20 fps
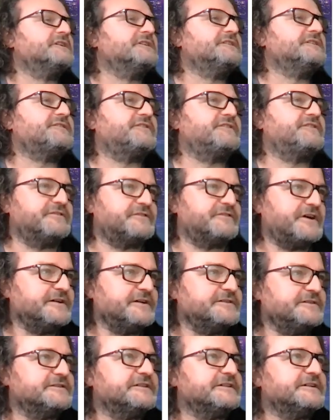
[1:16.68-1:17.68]
Styra.
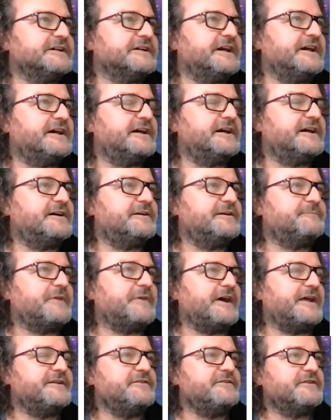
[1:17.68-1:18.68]
Um,
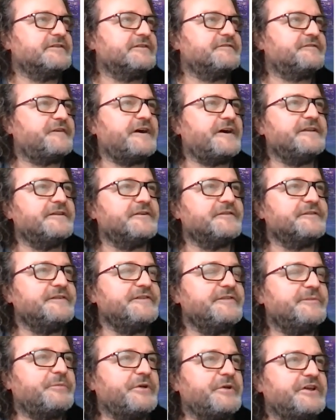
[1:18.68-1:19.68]
and you can find on
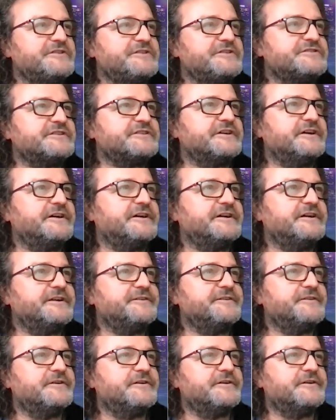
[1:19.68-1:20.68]
this page uh,
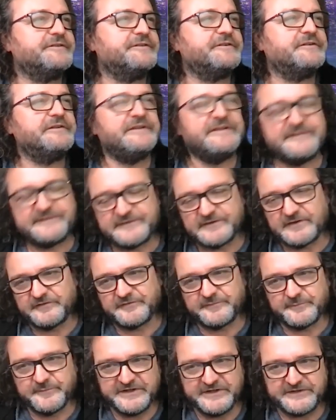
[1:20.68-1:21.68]
the, the list of
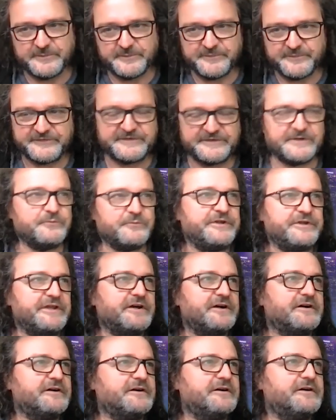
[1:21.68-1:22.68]
meetups that we
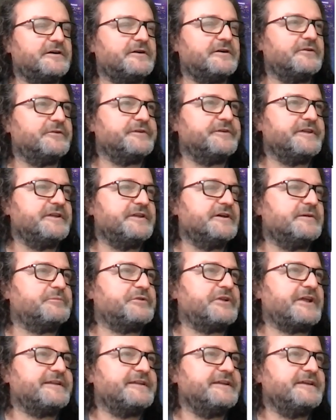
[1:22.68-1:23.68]
are already uh,
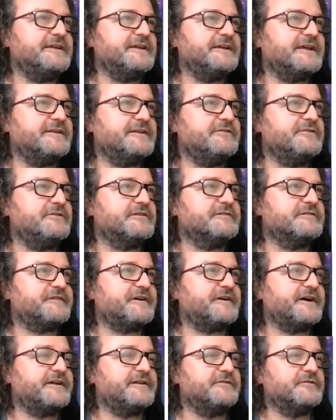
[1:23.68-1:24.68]
planning. And you can
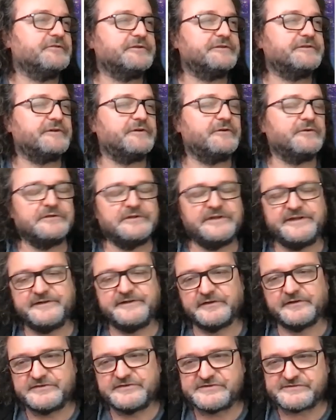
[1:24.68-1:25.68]
find not only
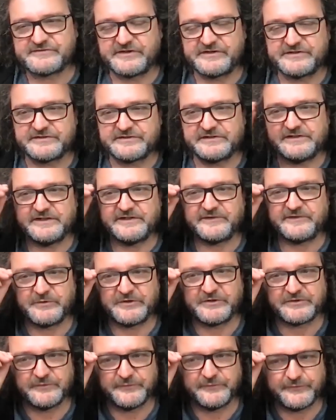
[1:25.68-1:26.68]
the registration links,
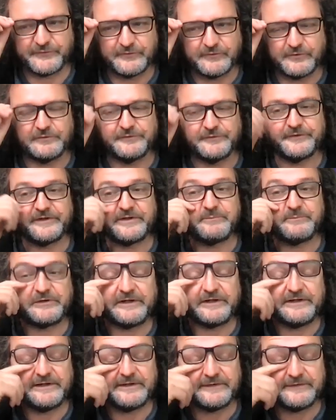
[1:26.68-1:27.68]
but also all the
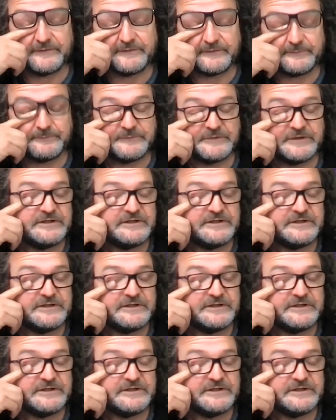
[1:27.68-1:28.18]
replay links.